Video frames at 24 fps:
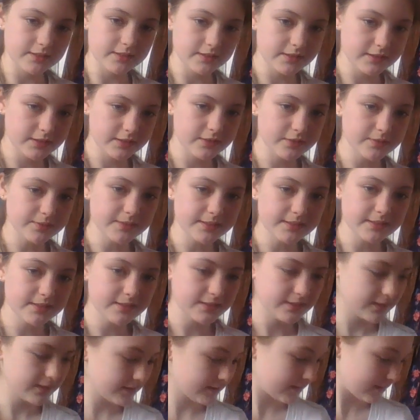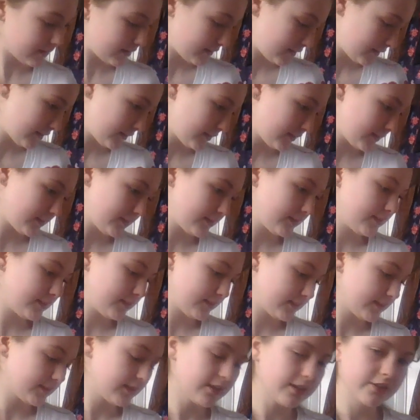the
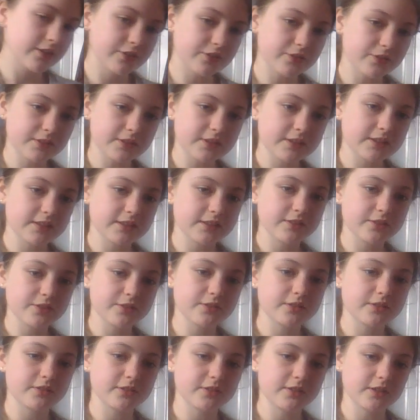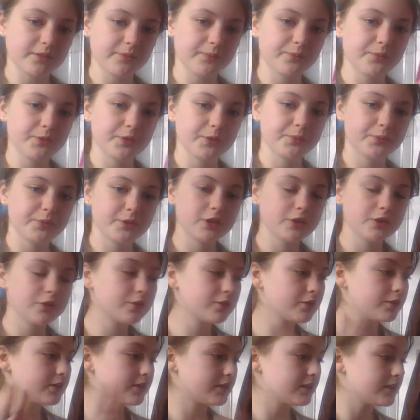2016 Shopkins Annual Emerald
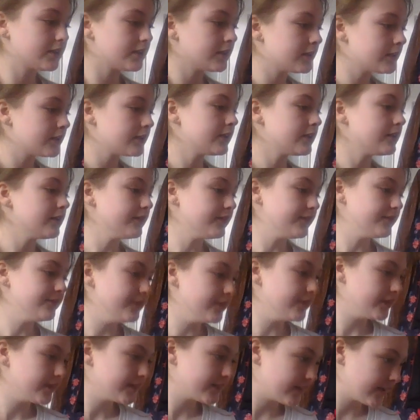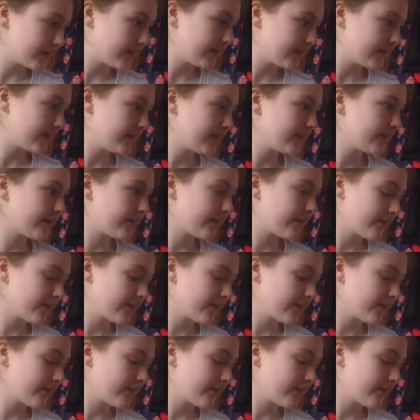Year 16.